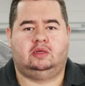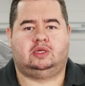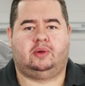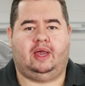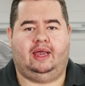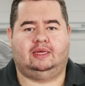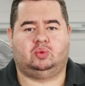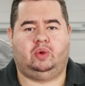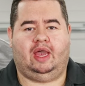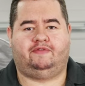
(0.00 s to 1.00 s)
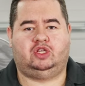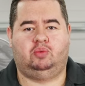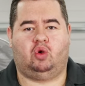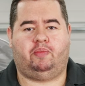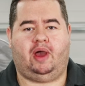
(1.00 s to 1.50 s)
So guys, we have two
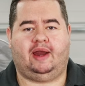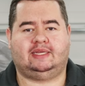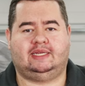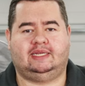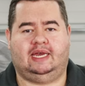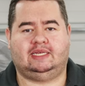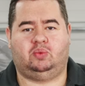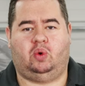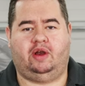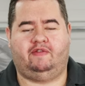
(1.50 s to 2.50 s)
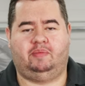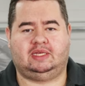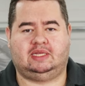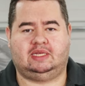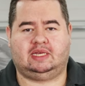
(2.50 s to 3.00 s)
more products to test. One of them
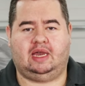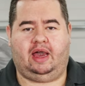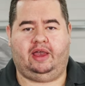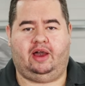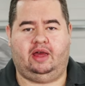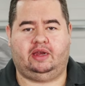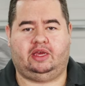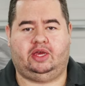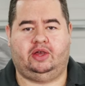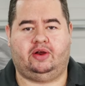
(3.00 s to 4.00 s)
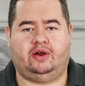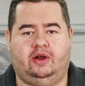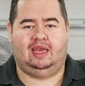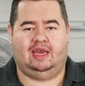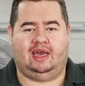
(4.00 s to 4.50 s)
is this Gyeon Cure.